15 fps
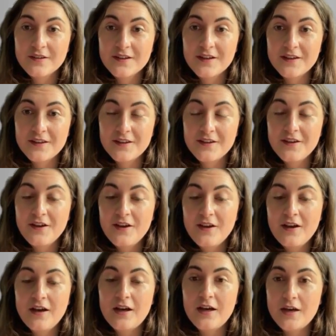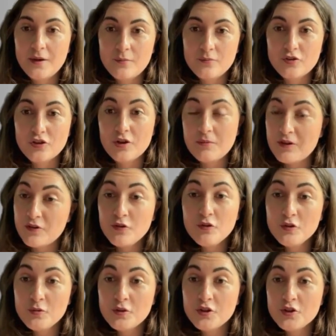Okay, I'm sure I'm not the
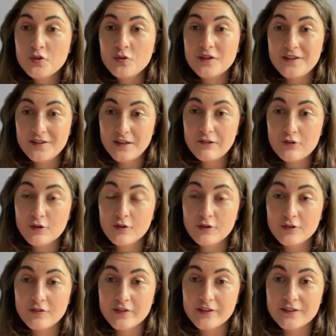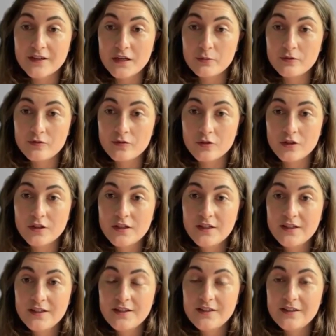only one who had never heard of this guy before.
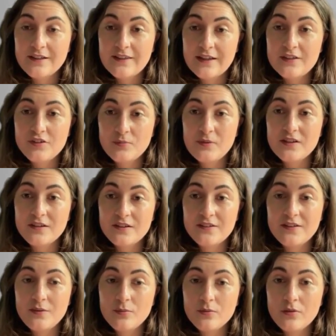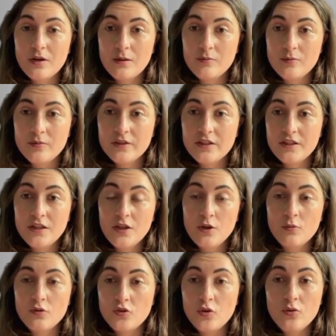And that is because he probably
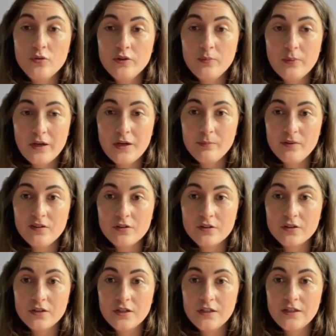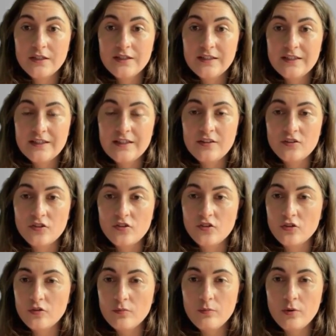was only popular in a
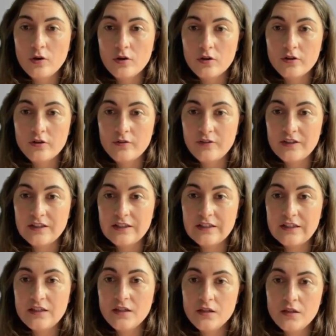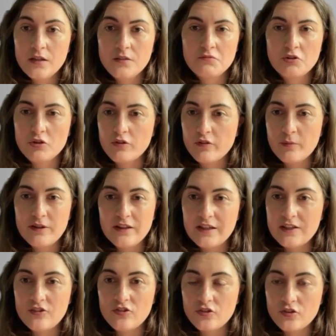certain part of Italy during the Middle
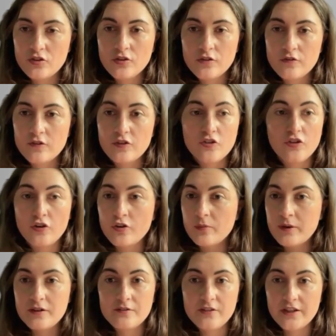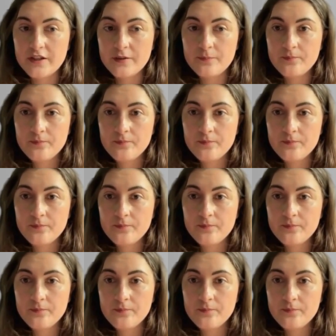Ages for a certain amount of time.